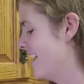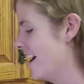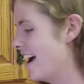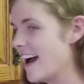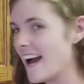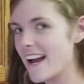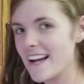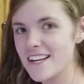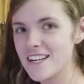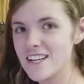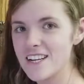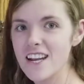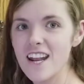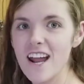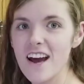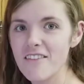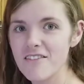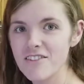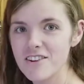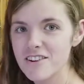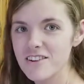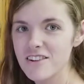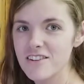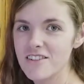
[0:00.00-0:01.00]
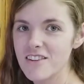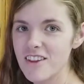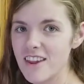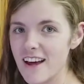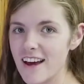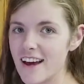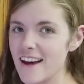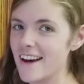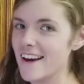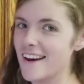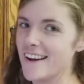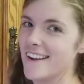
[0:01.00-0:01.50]
I could never do
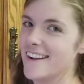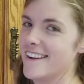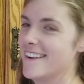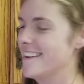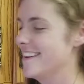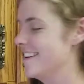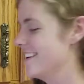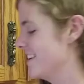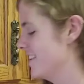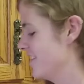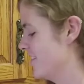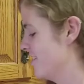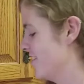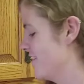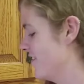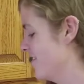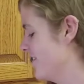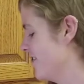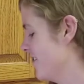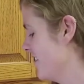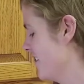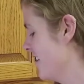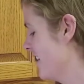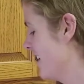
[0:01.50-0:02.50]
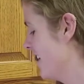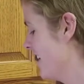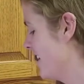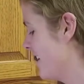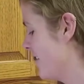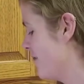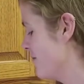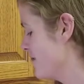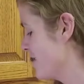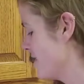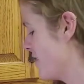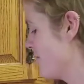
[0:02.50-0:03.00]
that, you know?
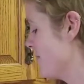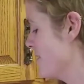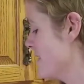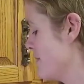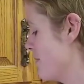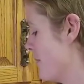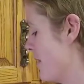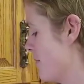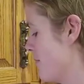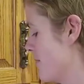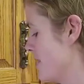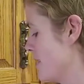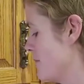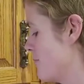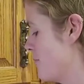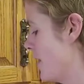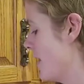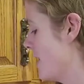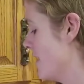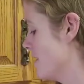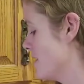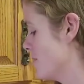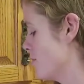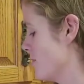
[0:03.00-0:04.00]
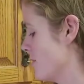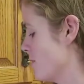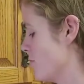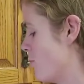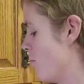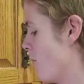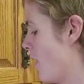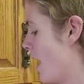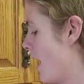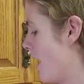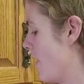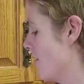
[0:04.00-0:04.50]
That was always my response was,
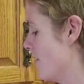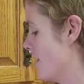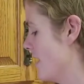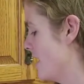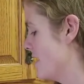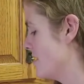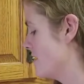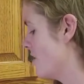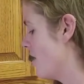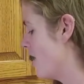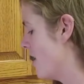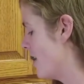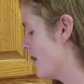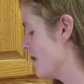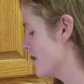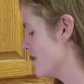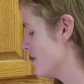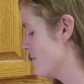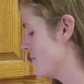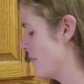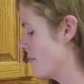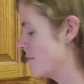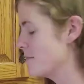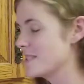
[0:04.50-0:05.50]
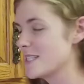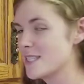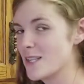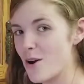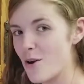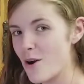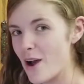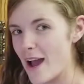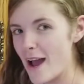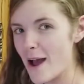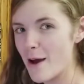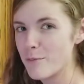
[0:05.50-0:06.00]
wow, that's awesome. I'm so
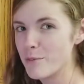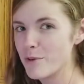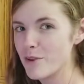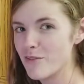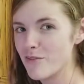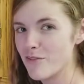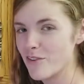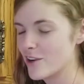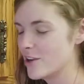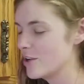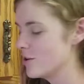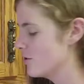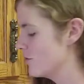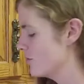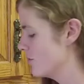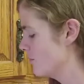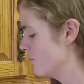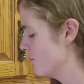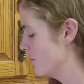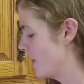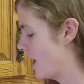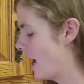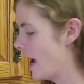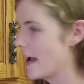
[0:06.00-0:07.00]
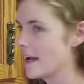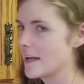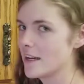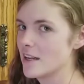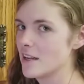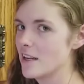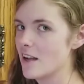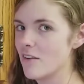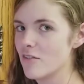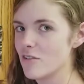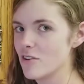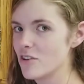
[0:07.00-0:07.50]
happy for you, but I could
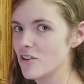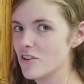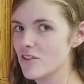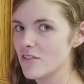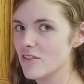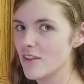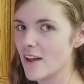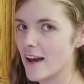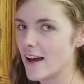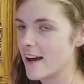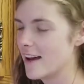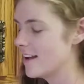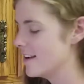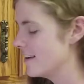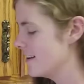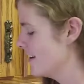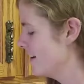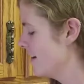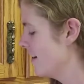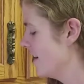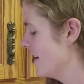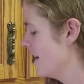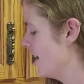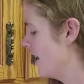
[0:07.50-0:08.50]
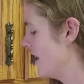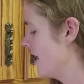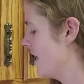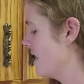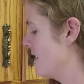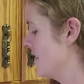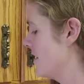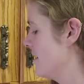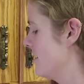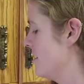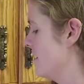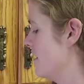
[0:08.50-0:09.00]
never do that.
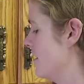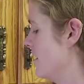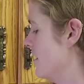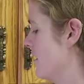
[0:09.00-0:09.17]
And